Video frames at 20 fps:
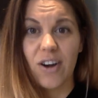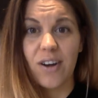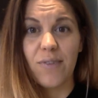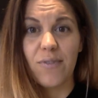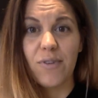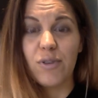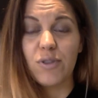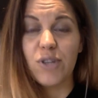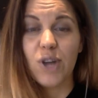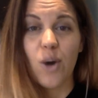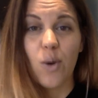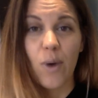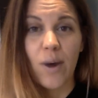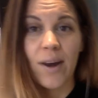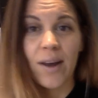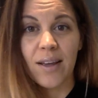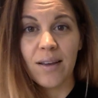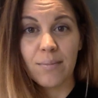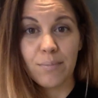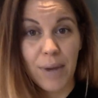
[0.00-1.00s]
And if you don't want
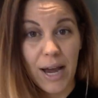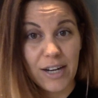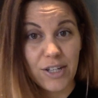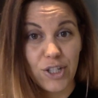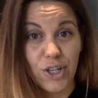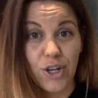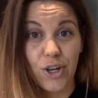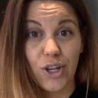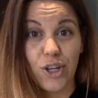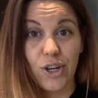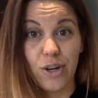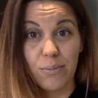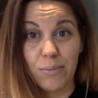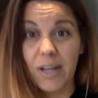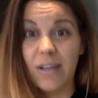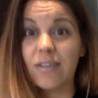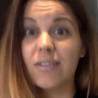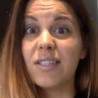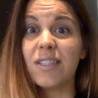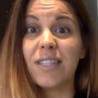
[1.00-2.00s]
to batch cook your
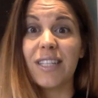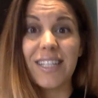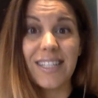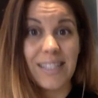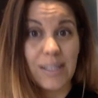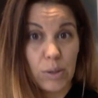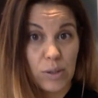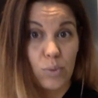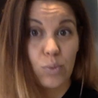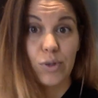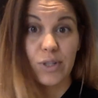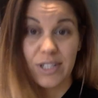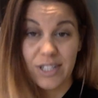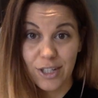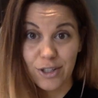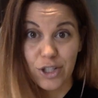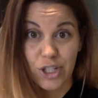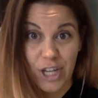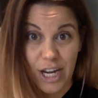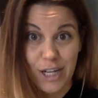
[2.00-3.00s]
meals, this will
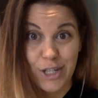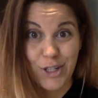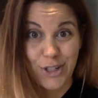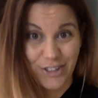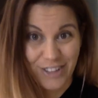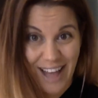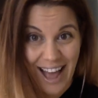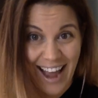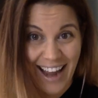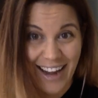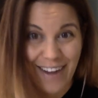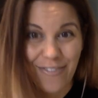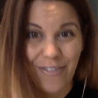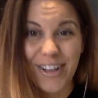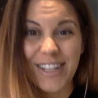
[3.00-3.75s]
still change your life.